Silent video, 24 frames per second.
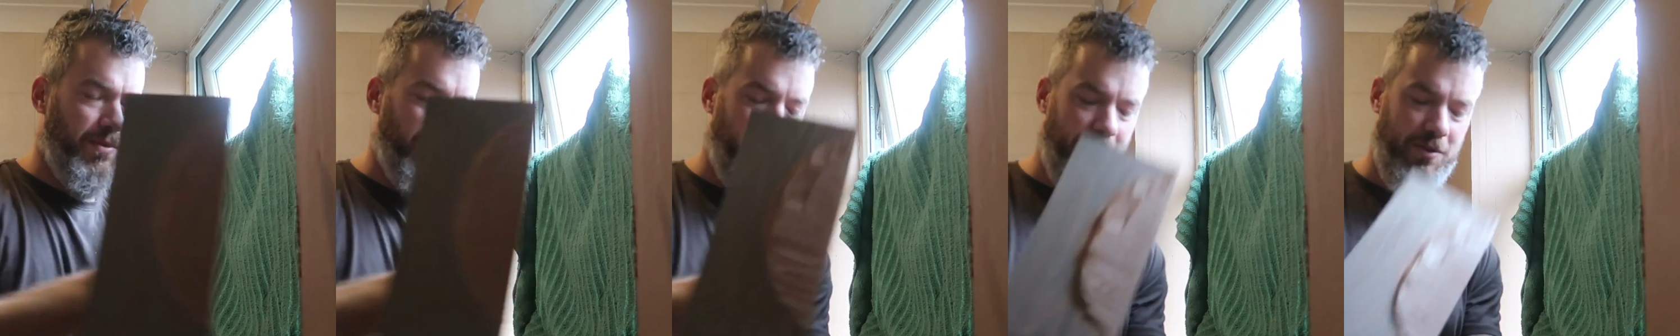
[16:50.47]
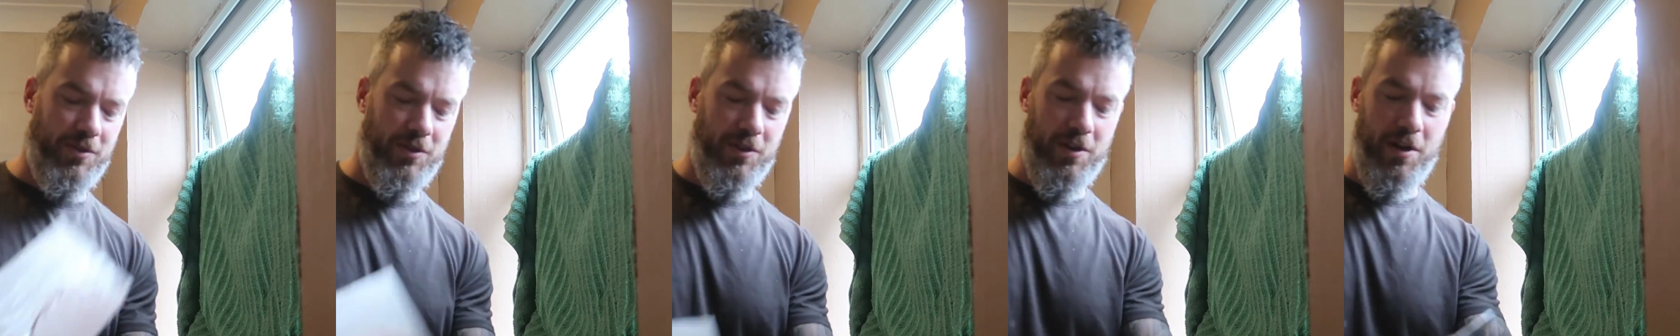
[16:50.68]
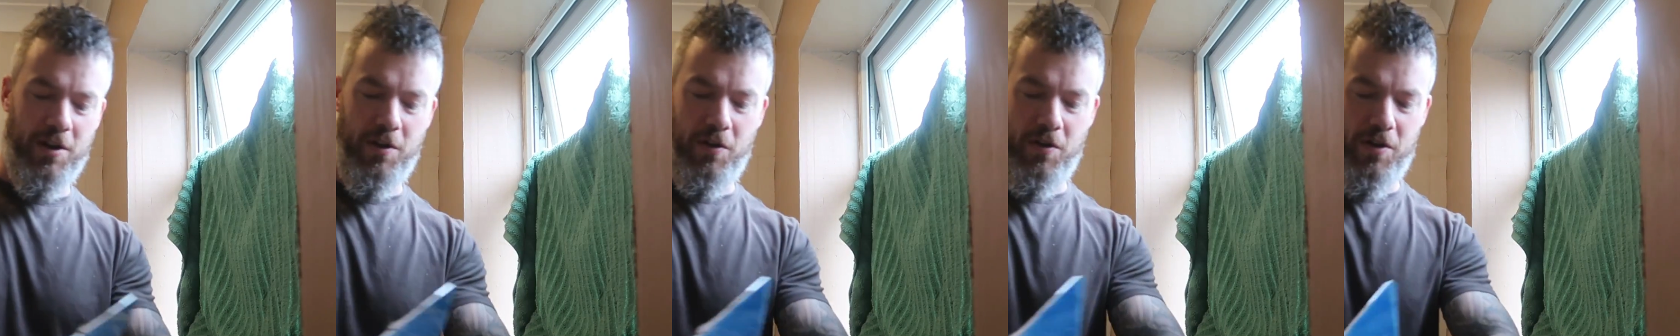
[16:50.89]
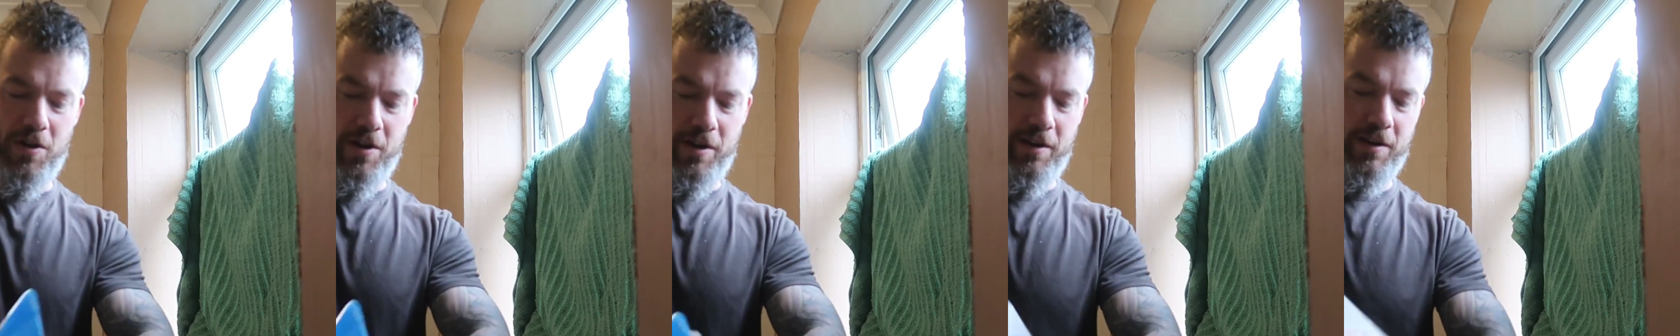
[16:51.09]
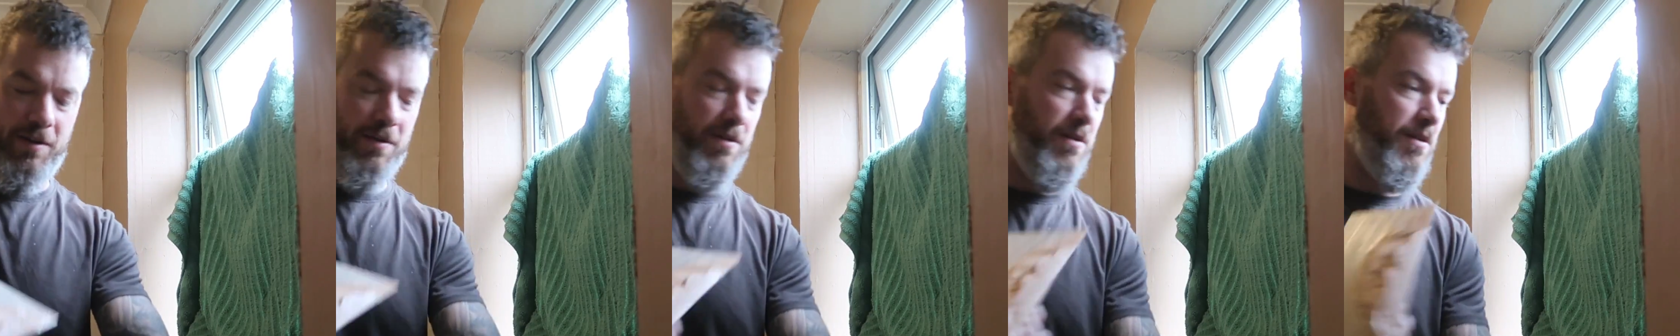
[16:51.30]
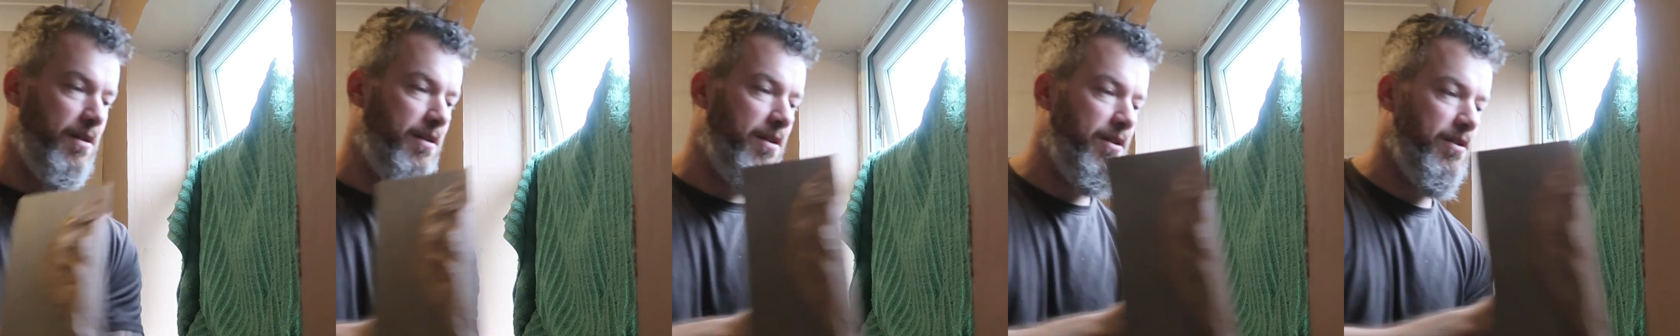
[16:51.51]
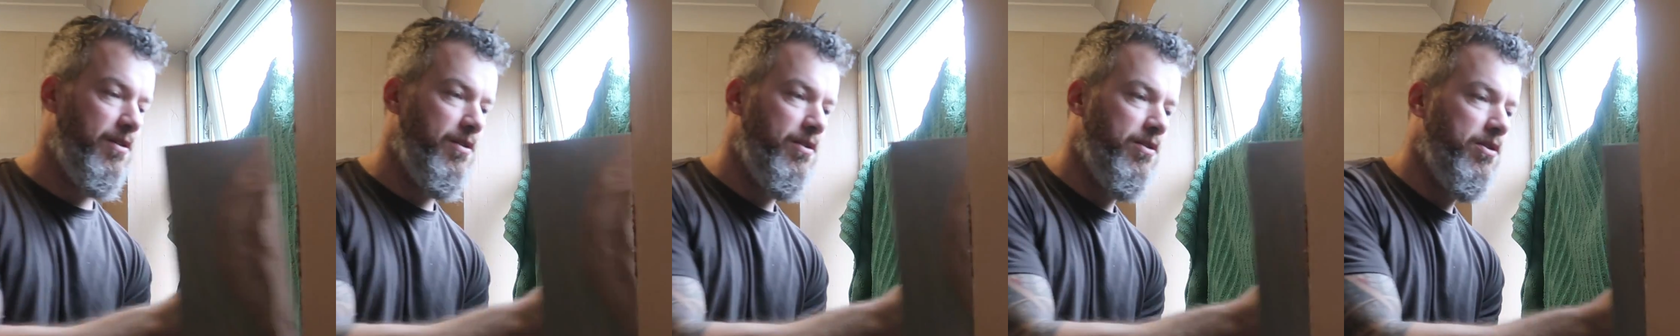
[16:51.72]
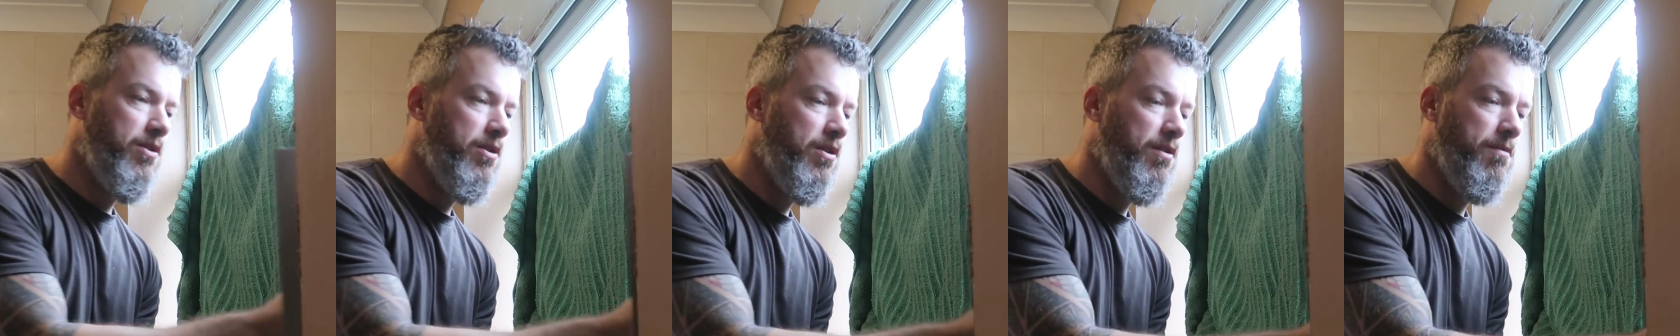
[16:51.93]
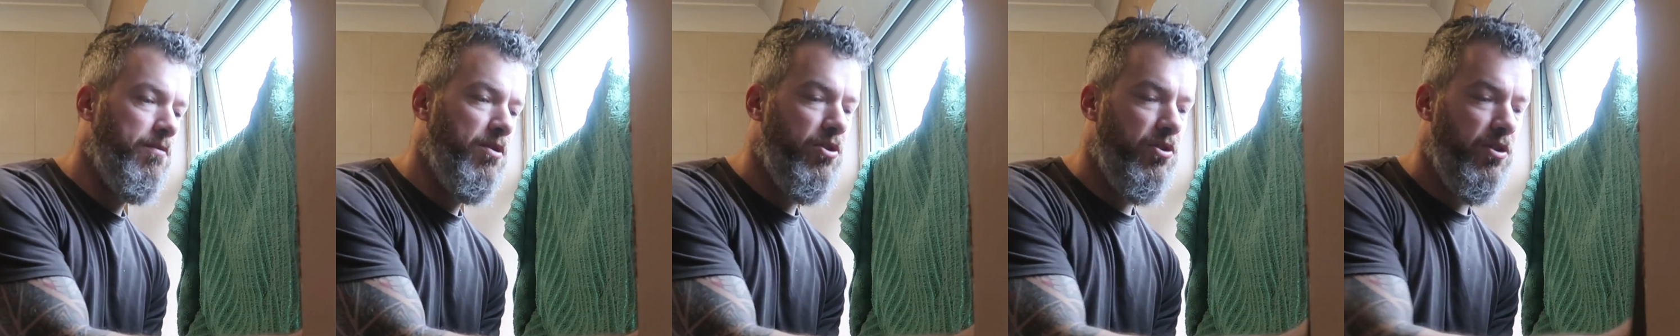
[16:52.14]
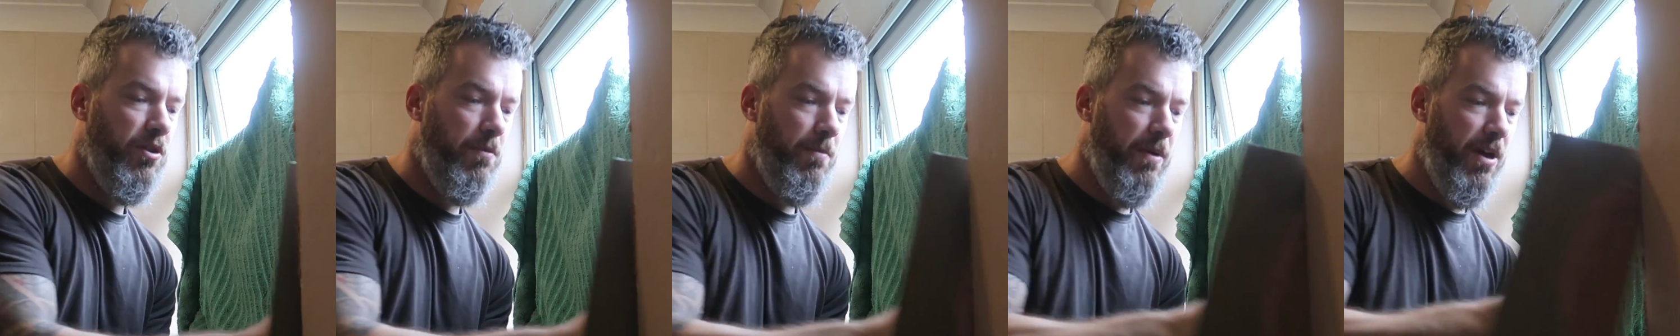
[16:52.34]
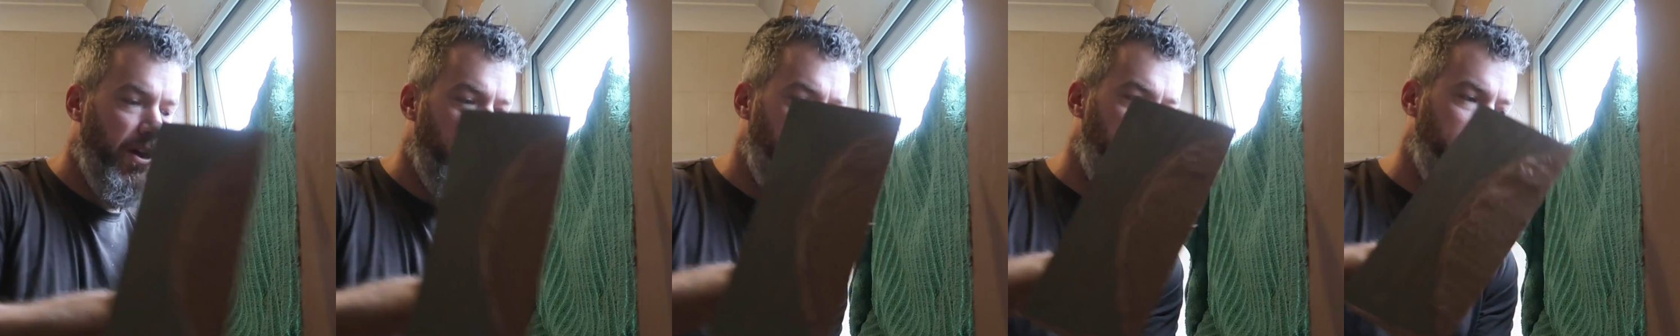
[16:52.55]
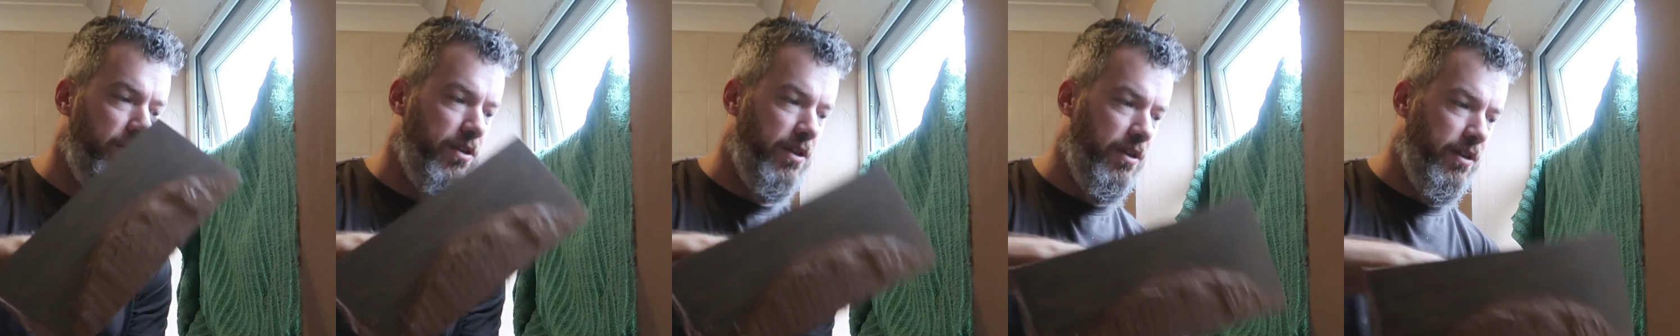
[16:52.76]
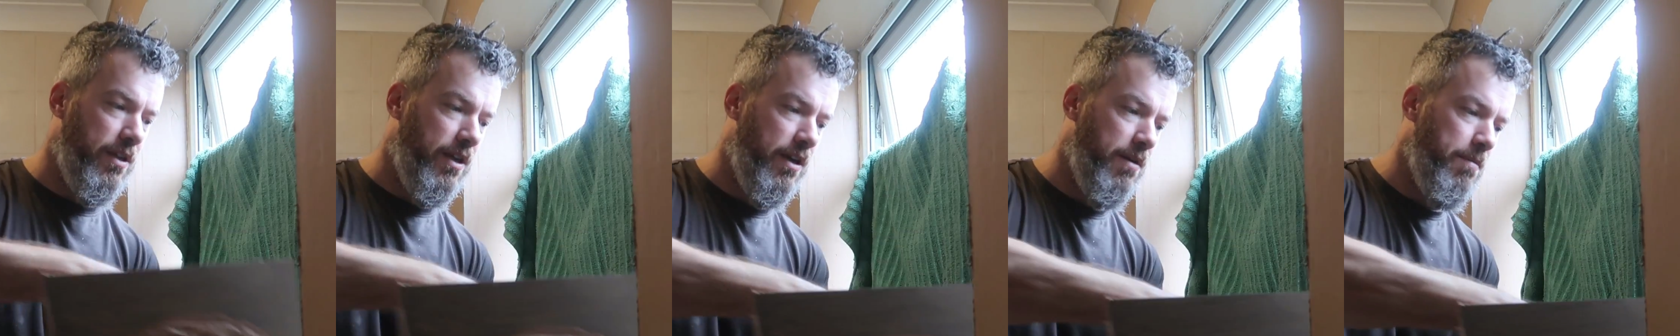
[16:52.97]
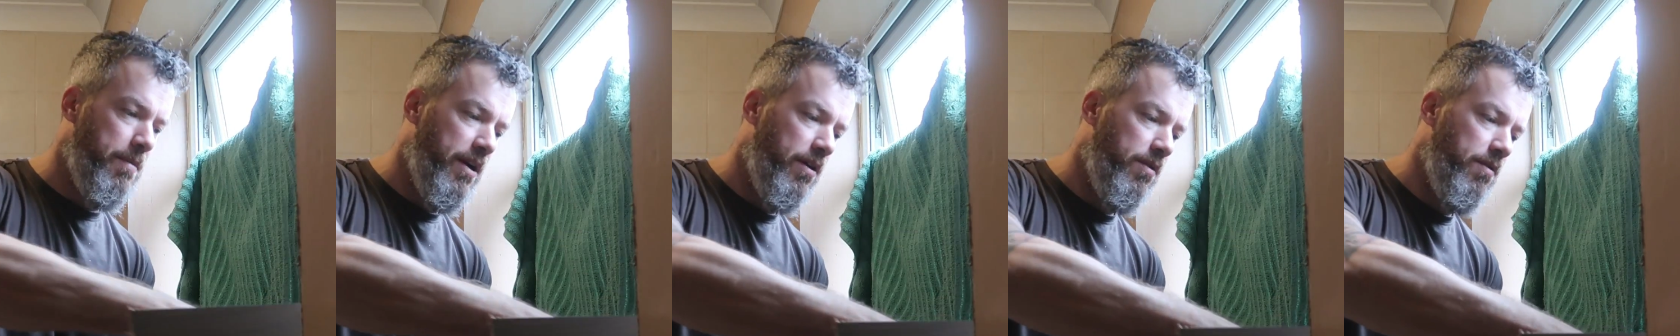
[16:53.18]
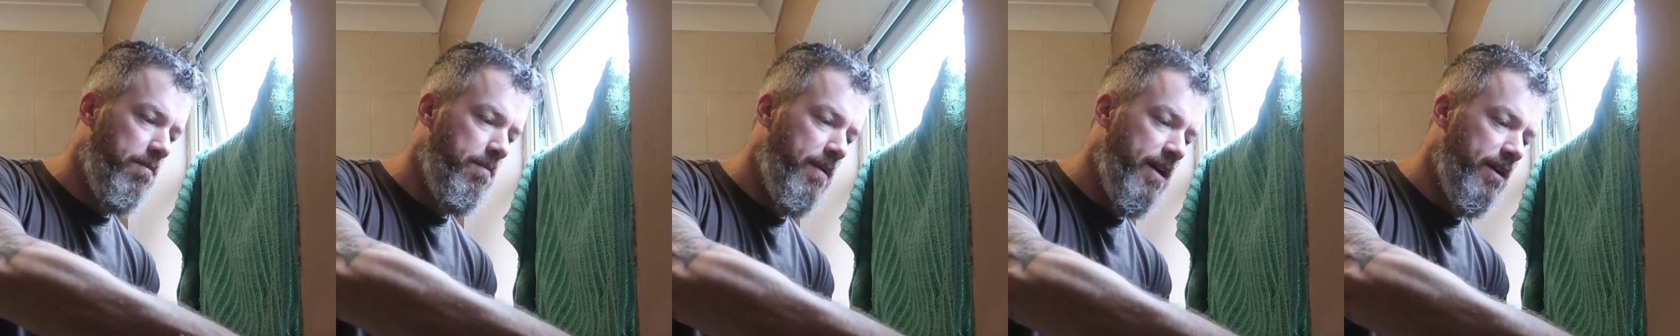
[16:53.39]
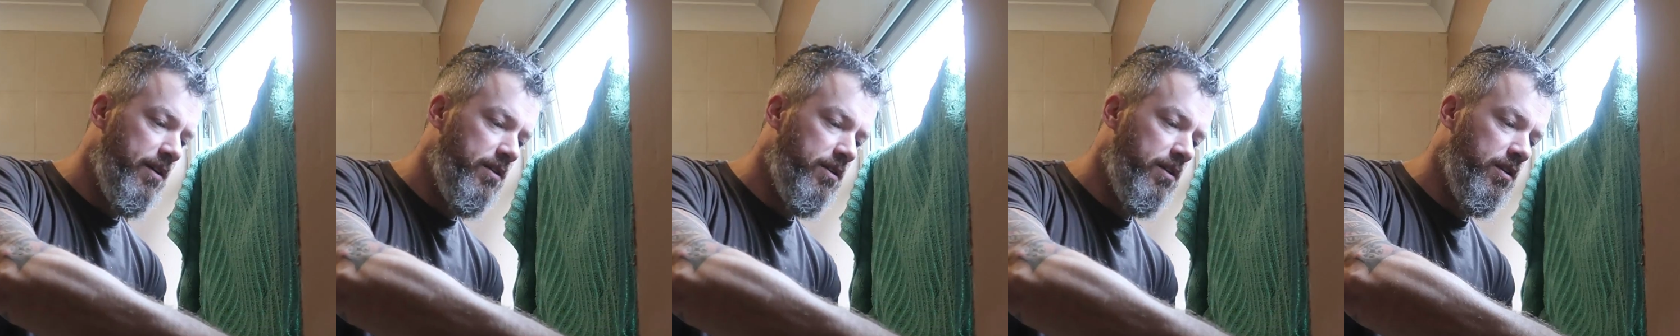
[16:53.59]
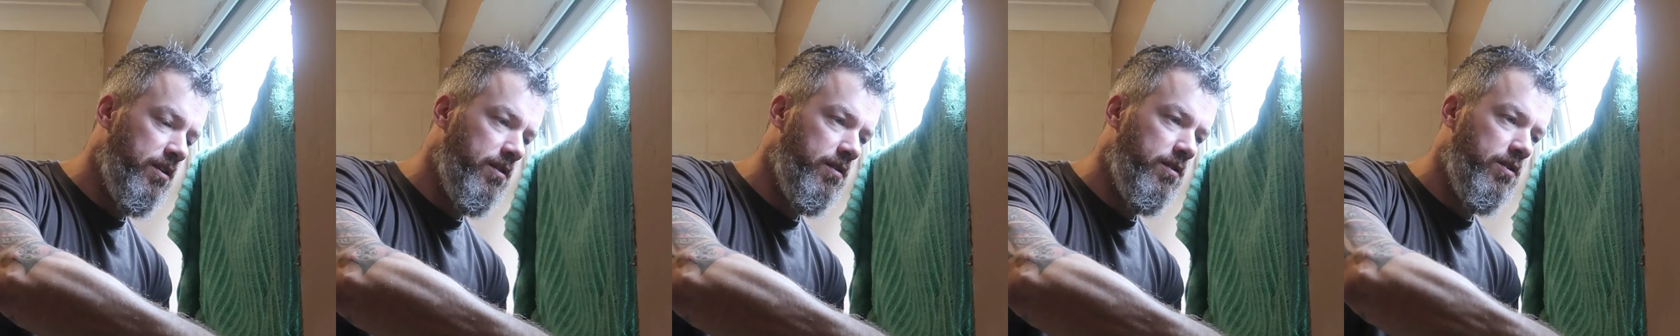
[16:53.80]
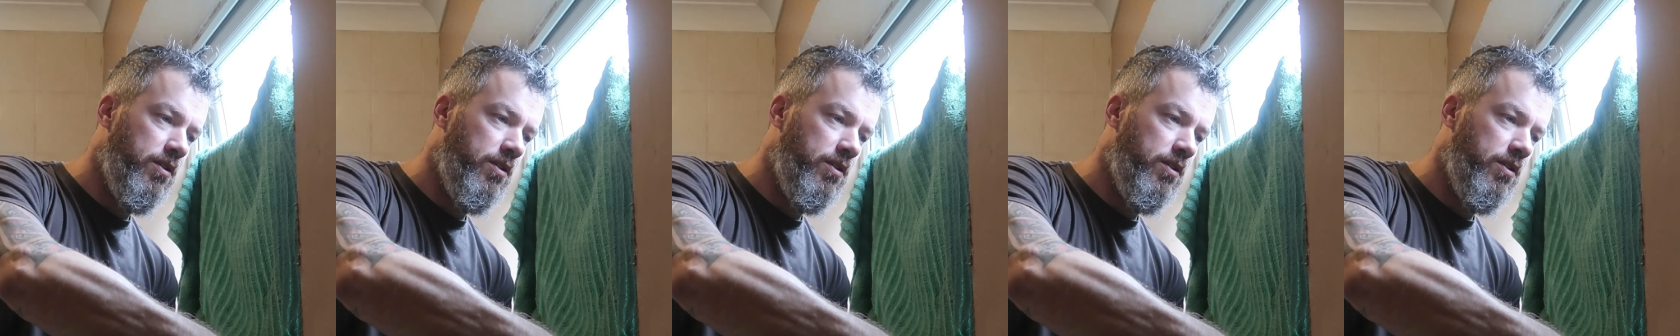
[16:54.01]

which I don't like because I'm usually a bit OCD about mess.